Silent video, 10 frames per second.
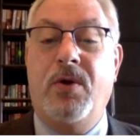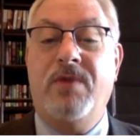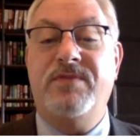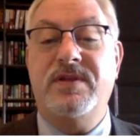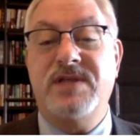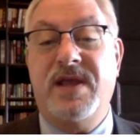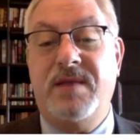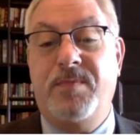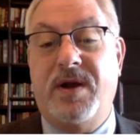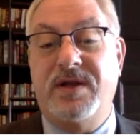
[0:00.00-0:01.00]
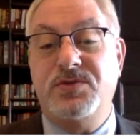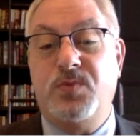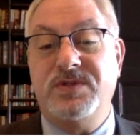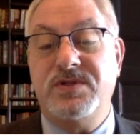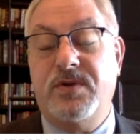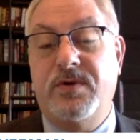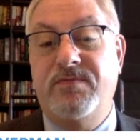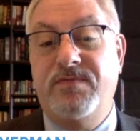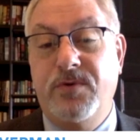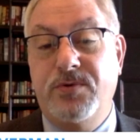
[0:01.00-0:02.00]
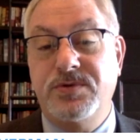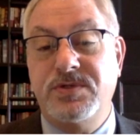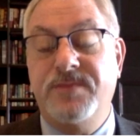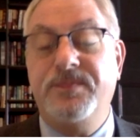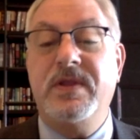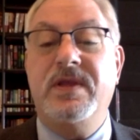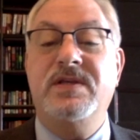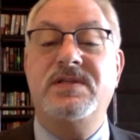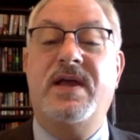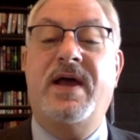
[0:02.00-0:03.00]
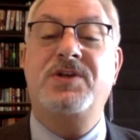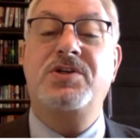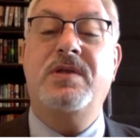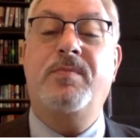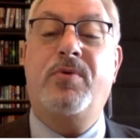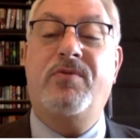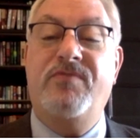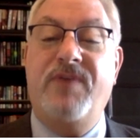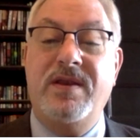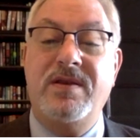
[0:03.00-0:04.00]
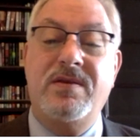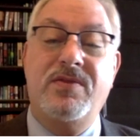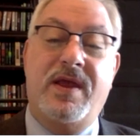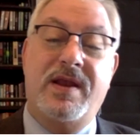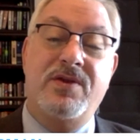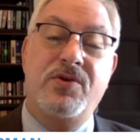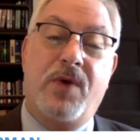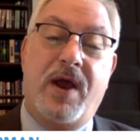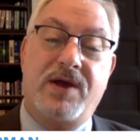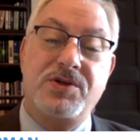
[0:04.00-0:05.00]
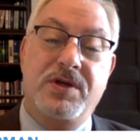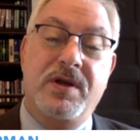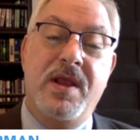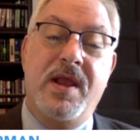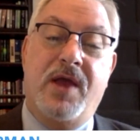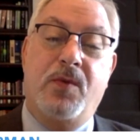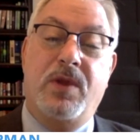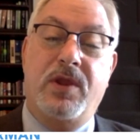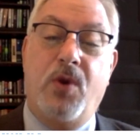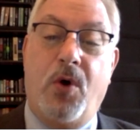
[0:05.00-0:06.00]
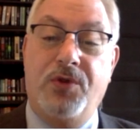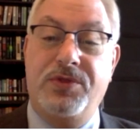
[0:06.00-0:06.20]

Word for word: of these antibodies, once they're infused, is to actually prevent that interaction and really halt the